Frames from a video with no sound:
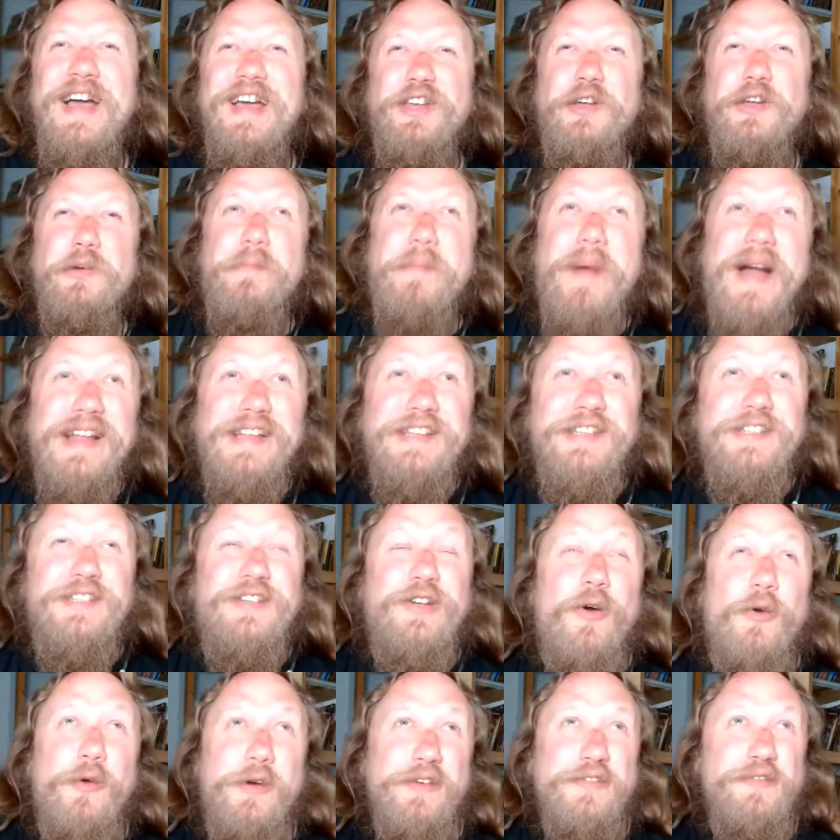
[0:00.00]
you might
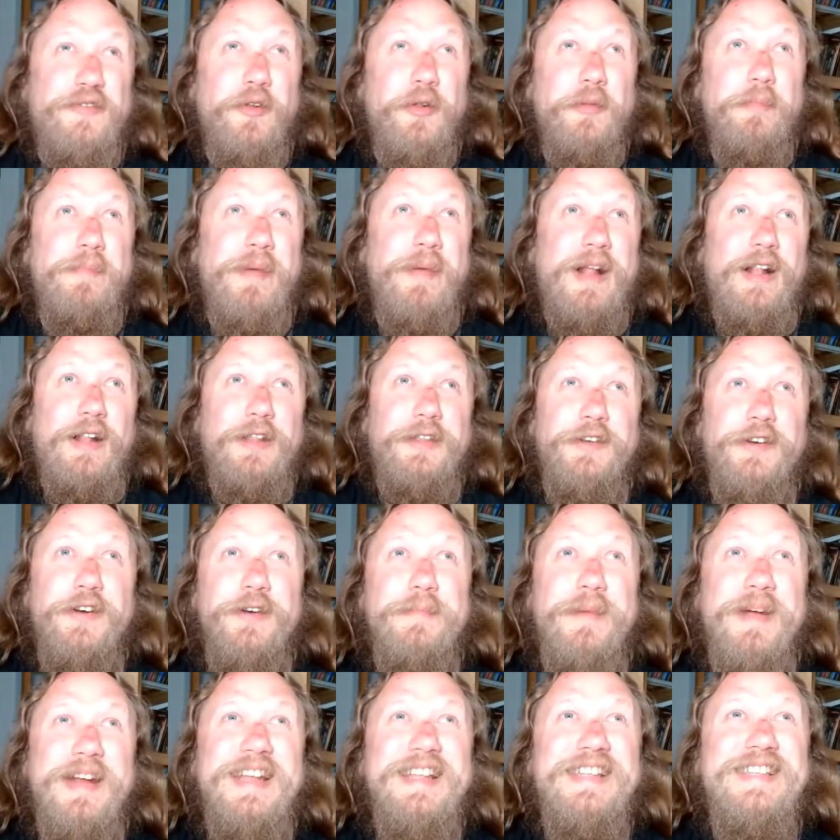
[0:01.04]
score a full
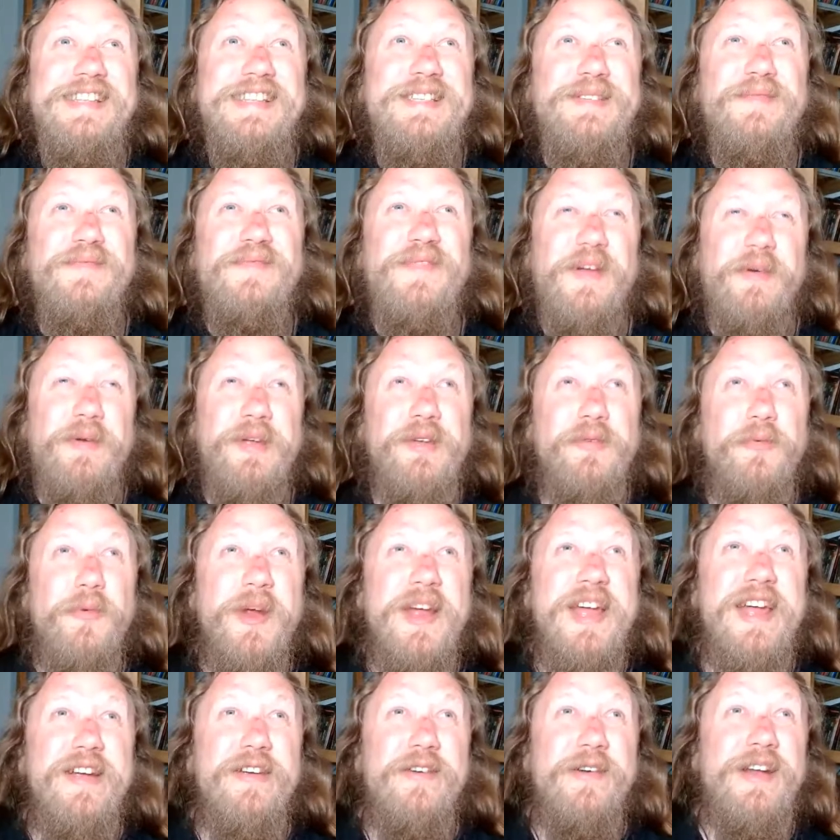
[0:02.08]
belter, but it's very
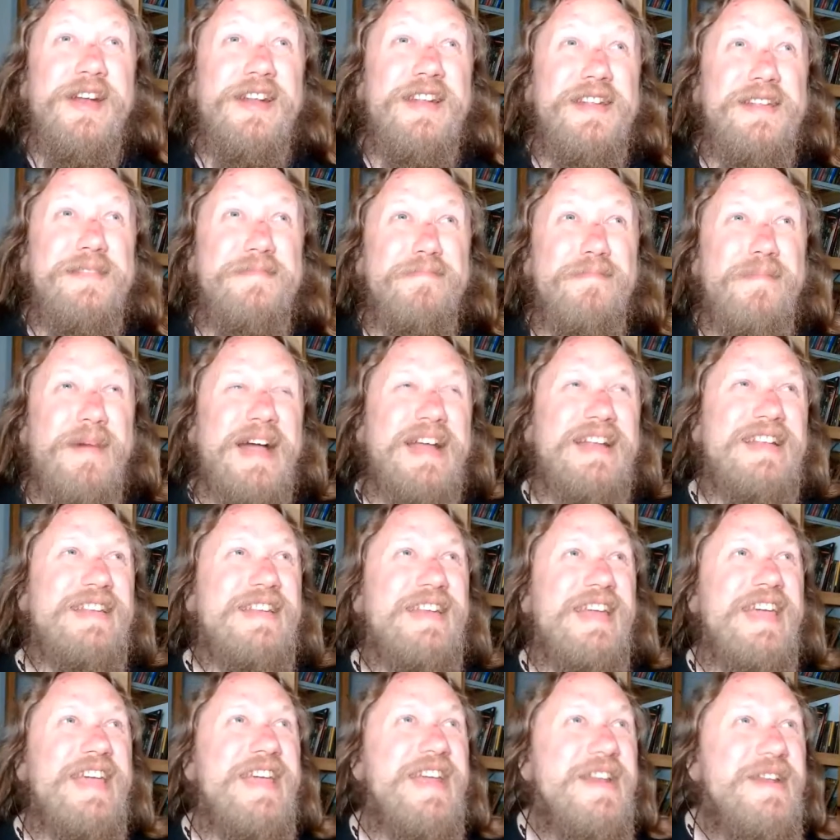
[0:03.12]
rare and might
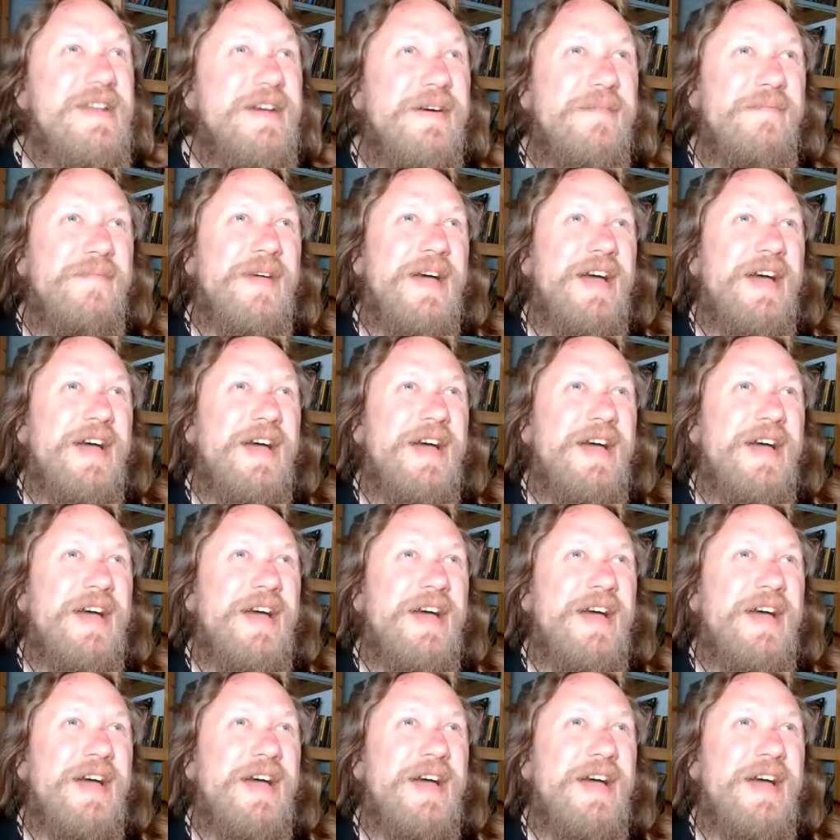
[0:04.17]
need